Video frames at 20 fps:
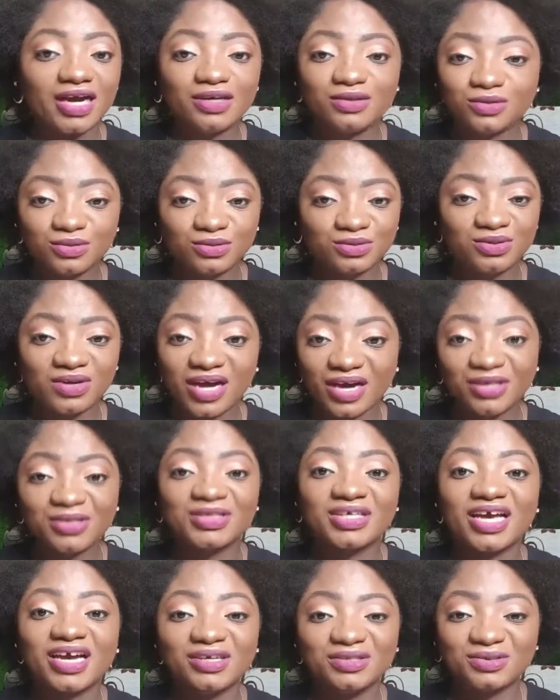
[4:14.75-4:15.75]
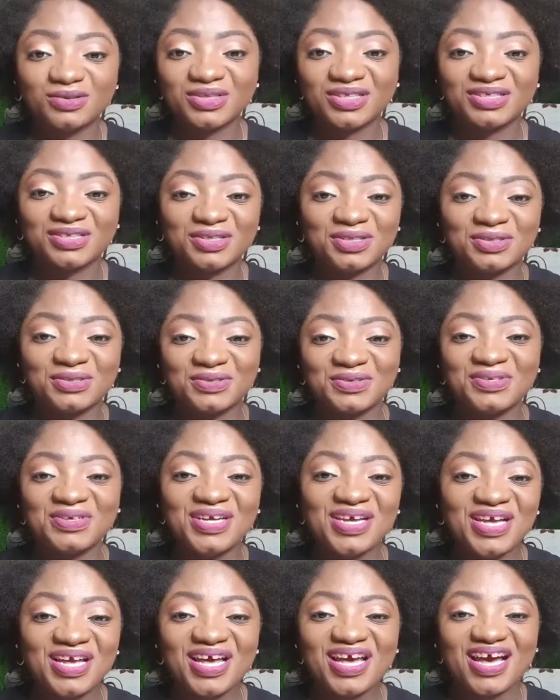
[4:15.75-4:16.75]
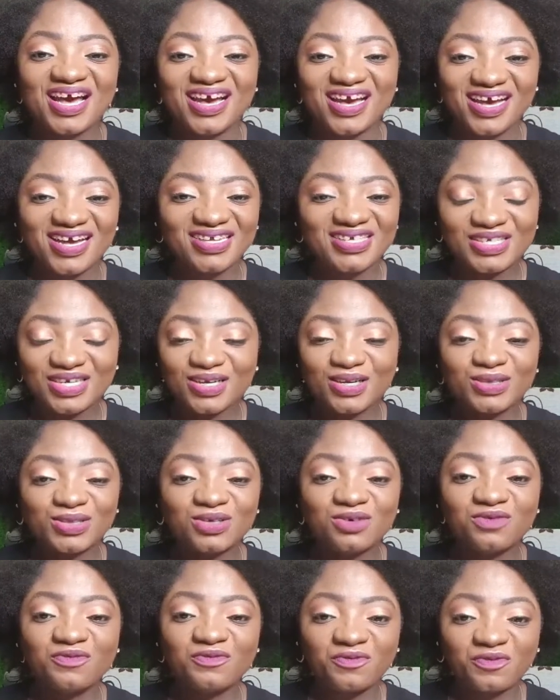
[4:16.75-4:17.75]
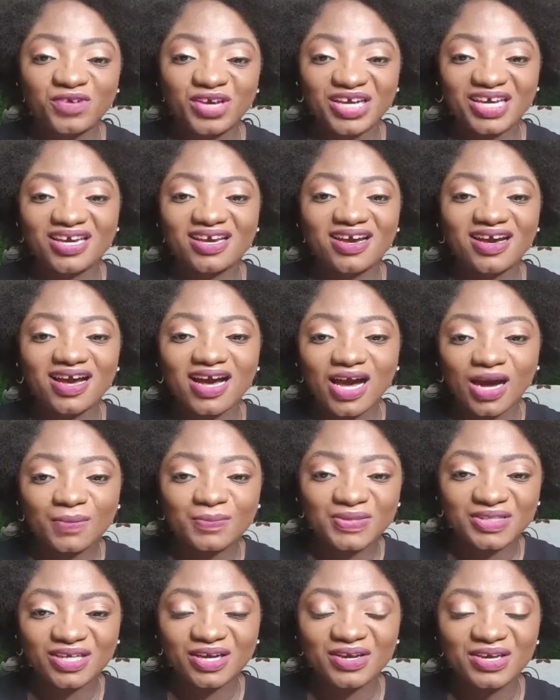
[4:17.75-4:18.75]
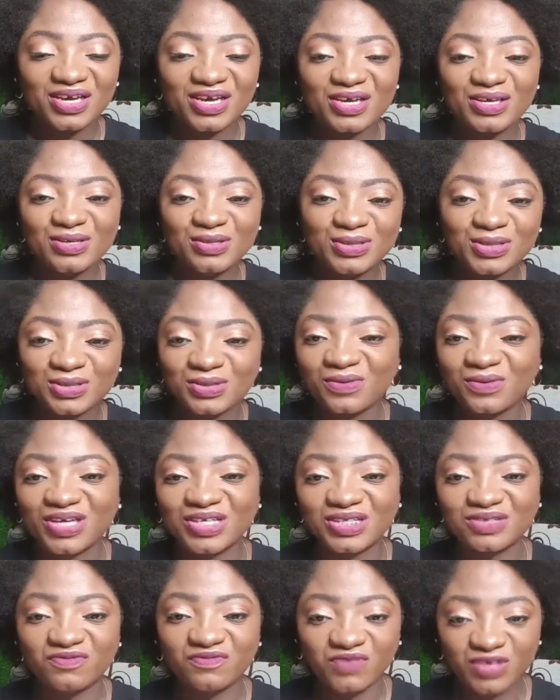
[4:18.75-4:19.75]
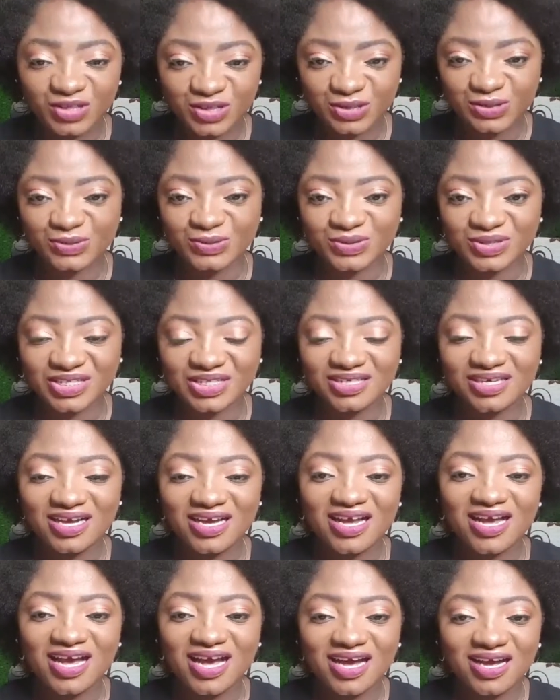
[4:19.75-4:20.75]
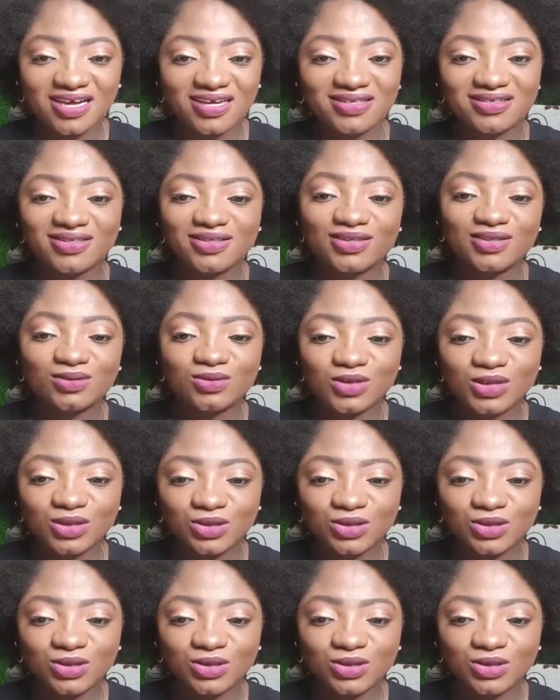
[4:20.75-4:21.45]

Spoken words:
I don't know, I use Android, so there are lots of free apps that you can use to create videos, and